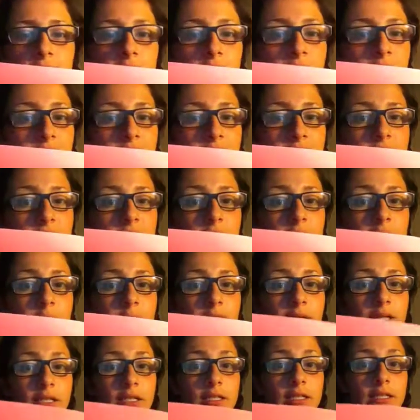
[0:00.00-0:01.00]

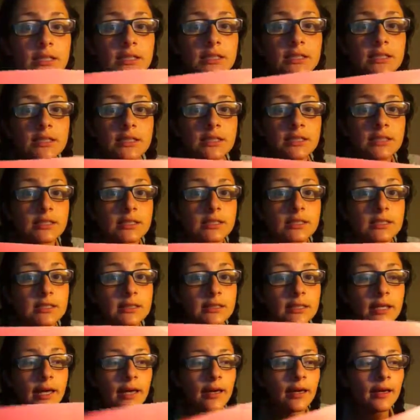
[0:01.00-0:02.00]
academics.
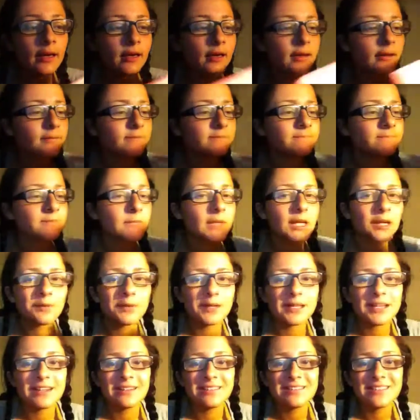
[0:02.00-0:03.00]
Yeah, I
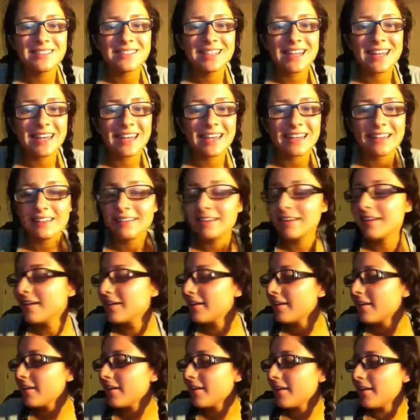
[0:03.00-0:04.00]
mean this. sign.
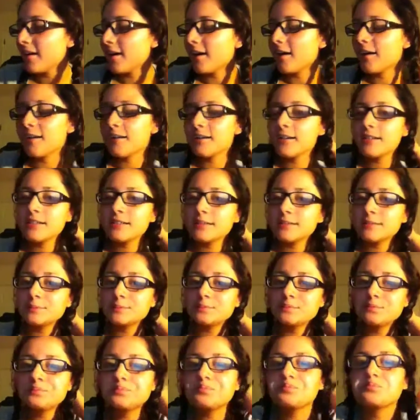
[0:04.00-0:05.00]

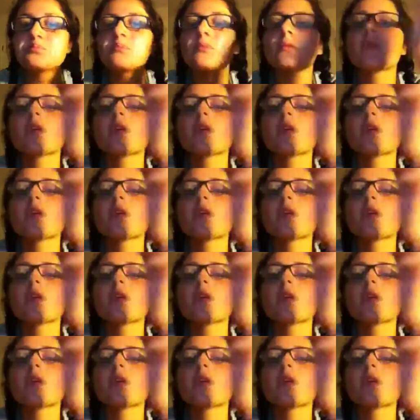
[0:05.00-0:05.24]
Um,